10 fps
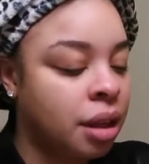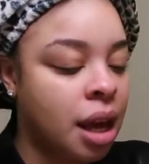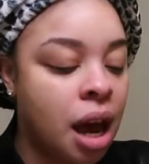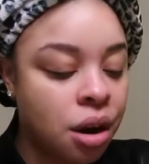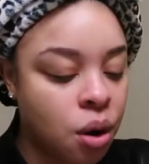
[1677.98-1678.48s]

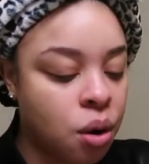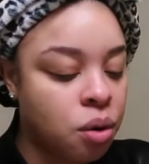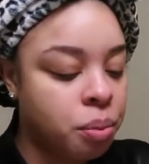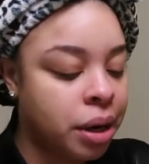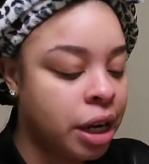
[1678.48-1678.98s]
at
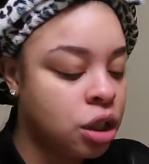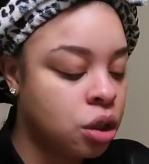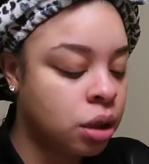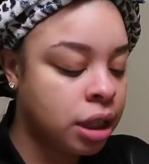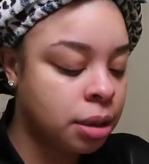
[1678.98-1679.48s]
all, but I
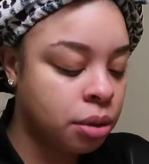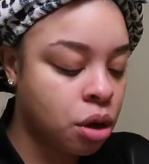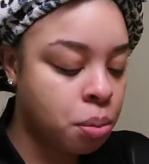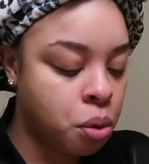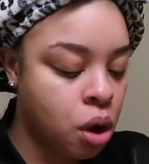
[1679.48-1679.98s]
do like some of
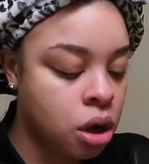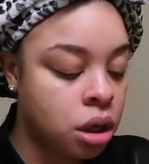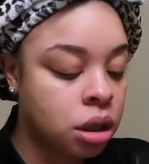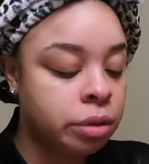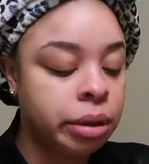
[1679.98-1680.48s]
their
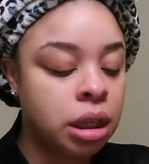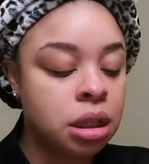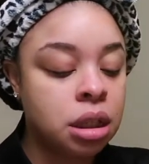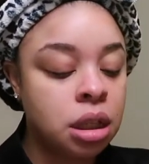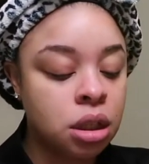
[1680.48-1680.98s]
products
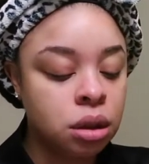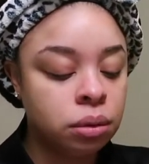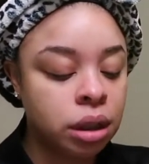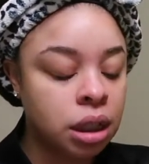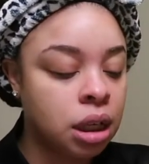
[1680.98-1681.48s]
because this
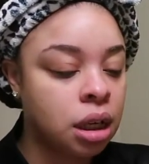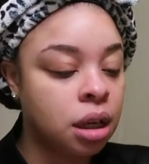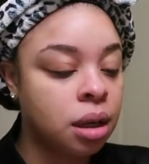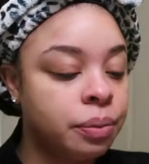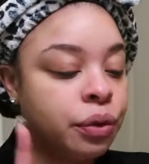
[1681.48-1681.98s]
one
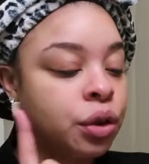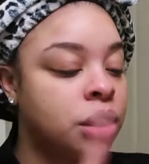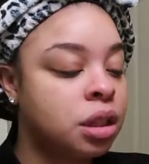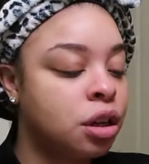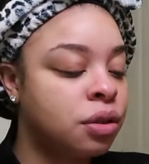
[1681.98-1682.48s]
for the
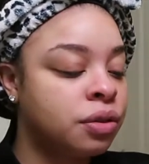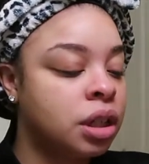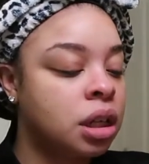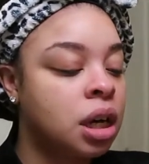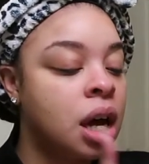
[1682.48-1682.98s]

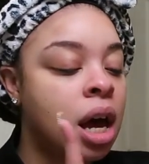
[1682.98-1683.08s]
CeraVe,